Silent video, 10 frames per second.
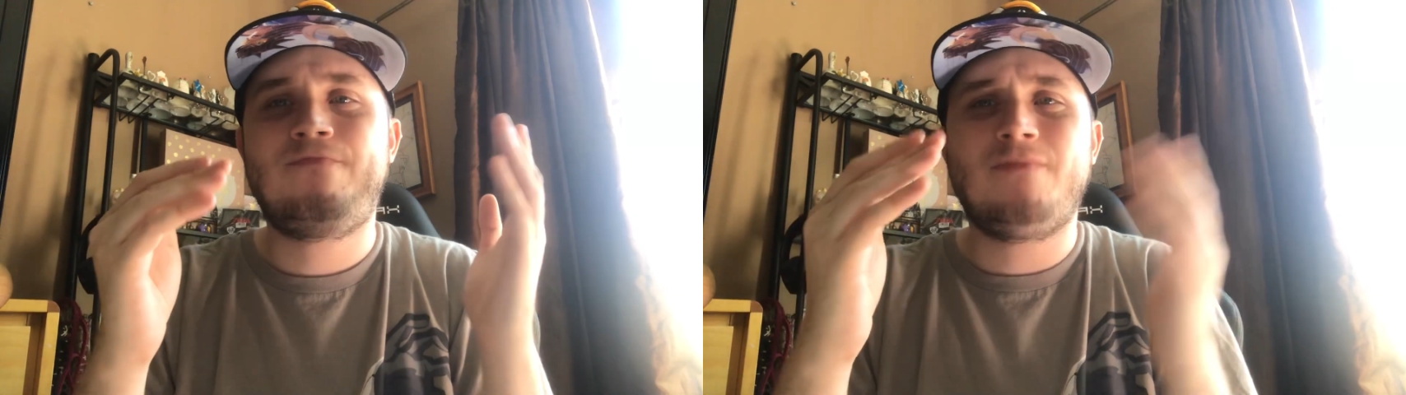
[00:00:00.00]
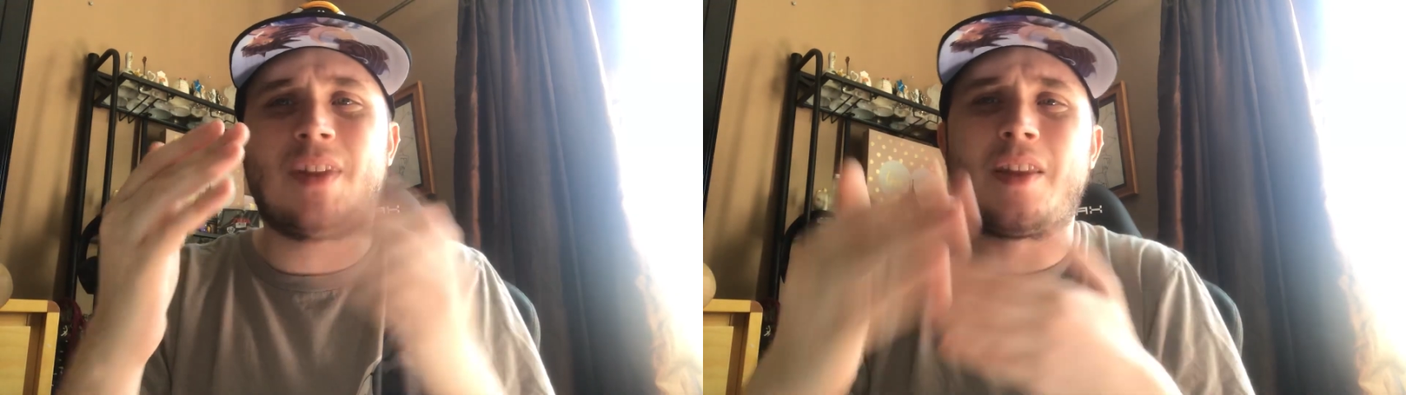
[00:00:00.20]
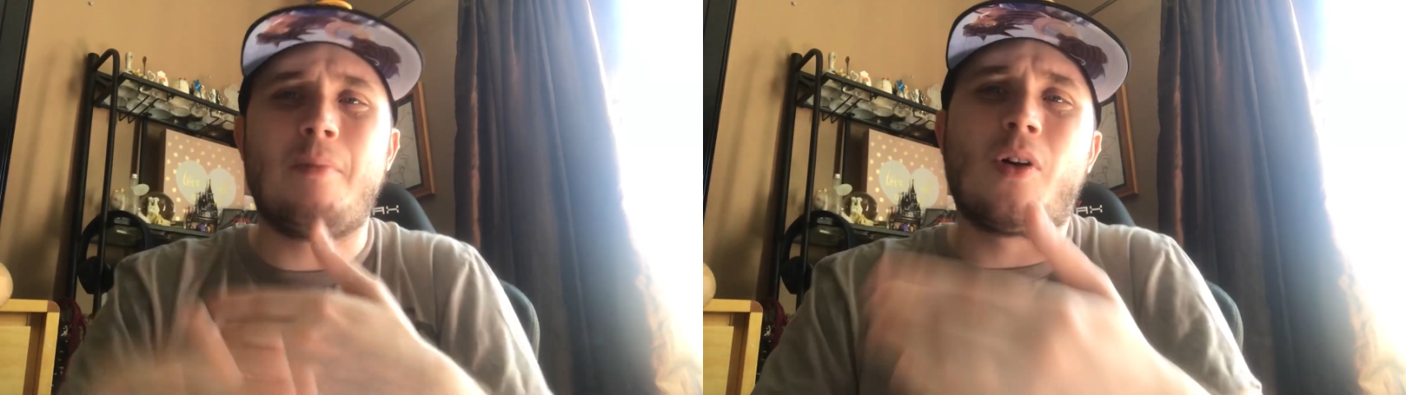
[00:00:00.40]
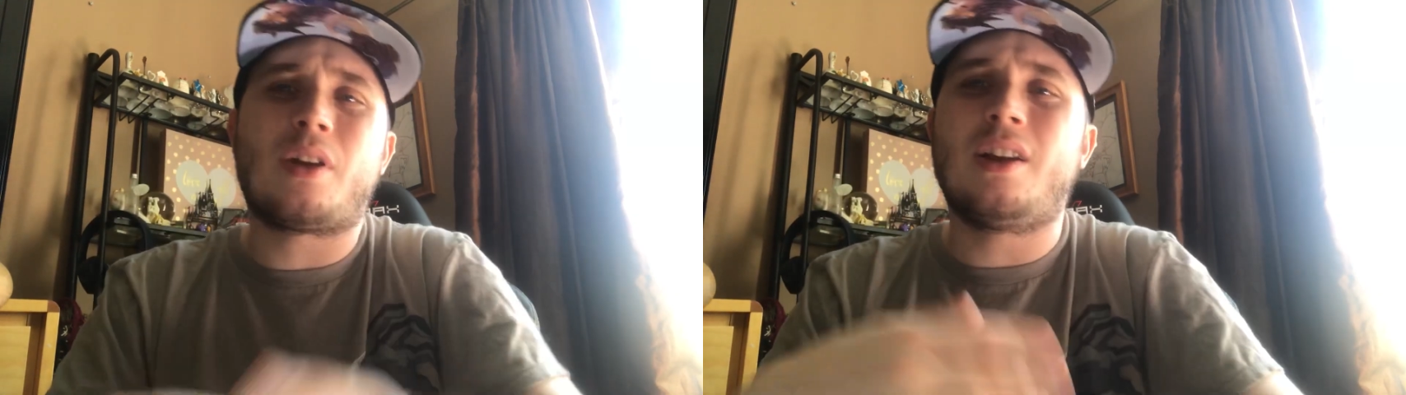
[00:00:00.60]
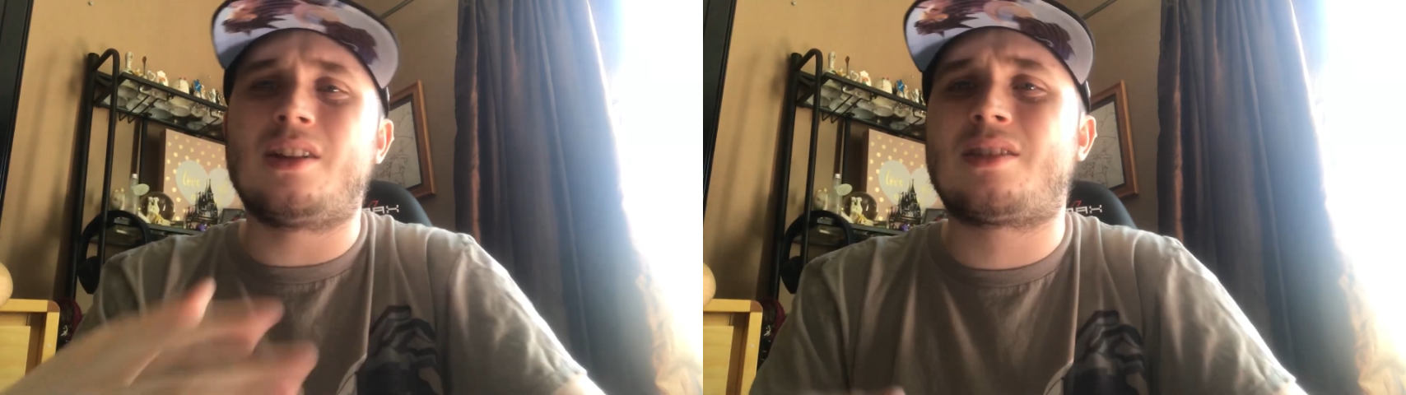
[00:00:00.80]
And they're
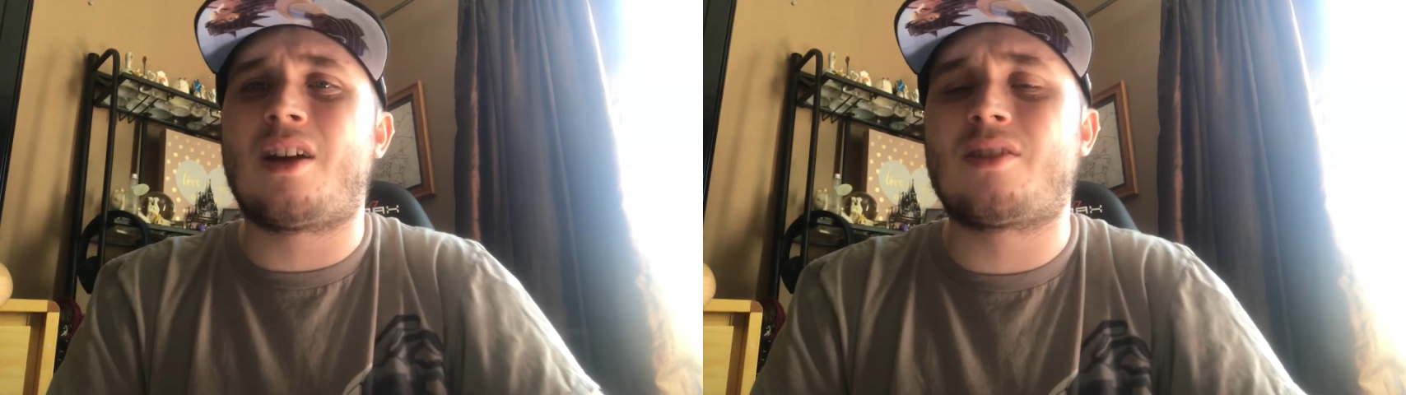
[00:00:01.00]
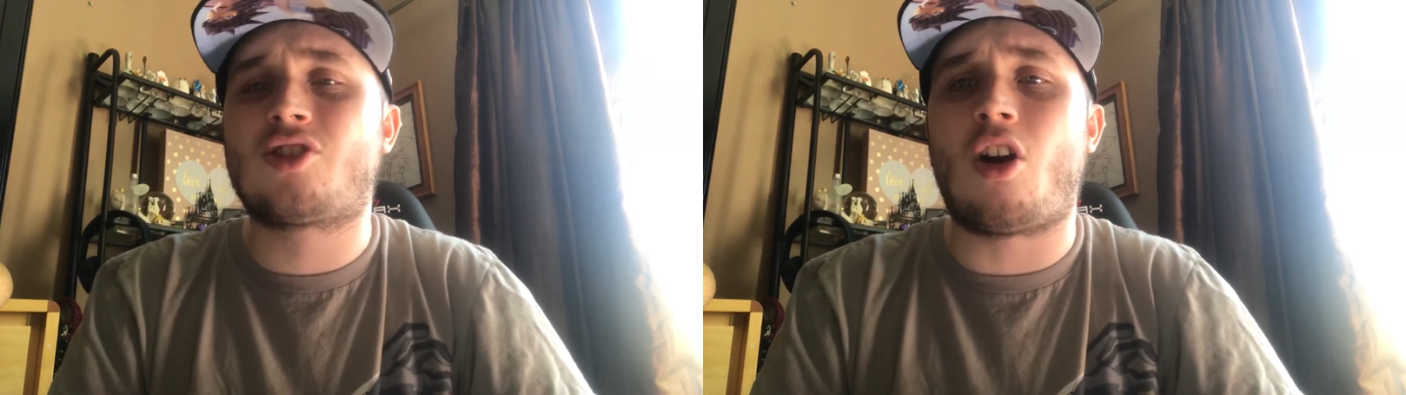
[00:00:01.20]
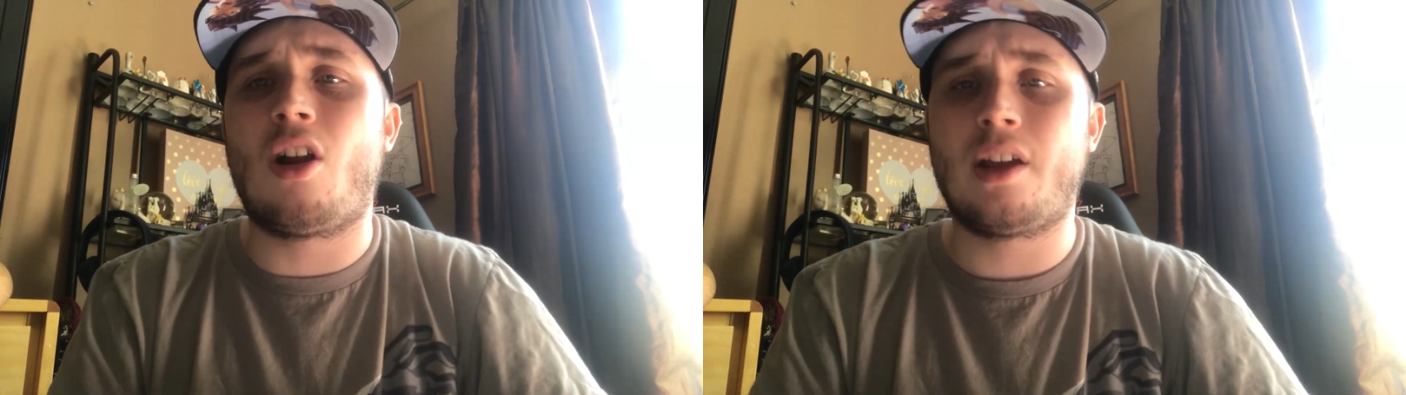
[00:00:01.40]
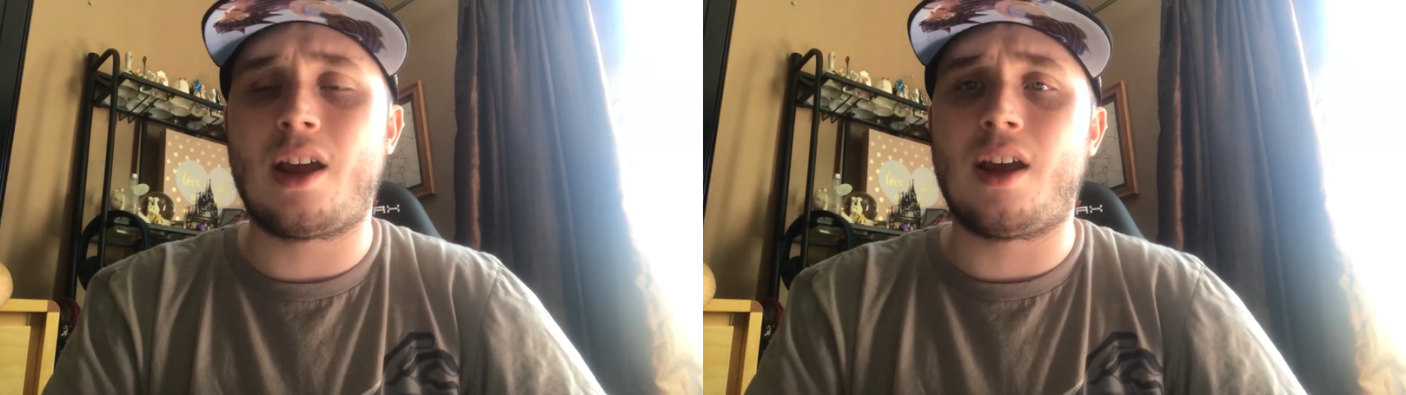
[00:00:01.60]
milking this Charlotte